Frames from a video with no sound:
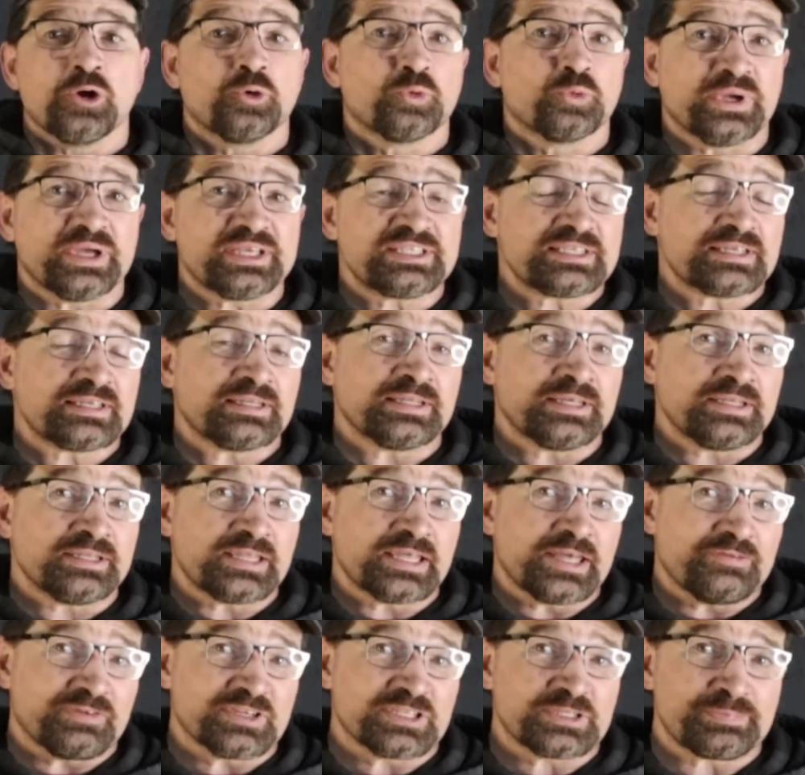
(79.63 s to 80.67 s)
Recently,
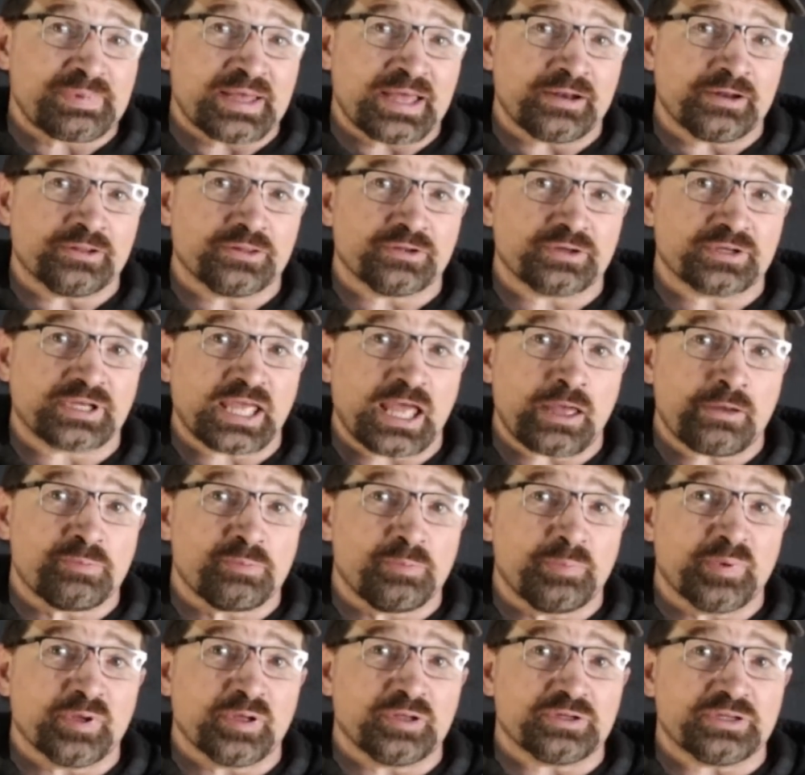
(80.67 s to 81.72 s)
they've expanded their
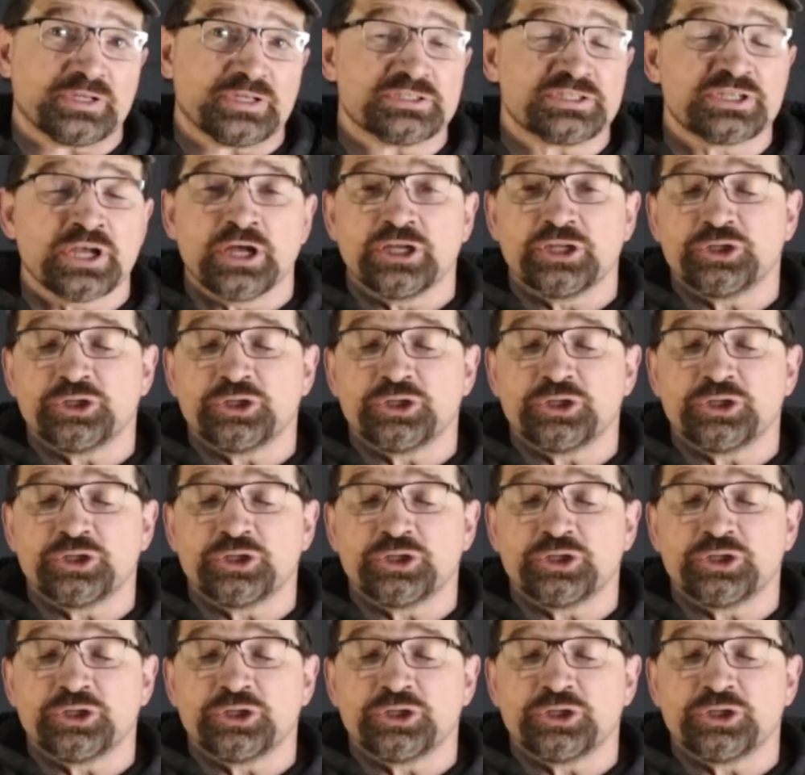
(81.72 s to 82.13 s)
capabilities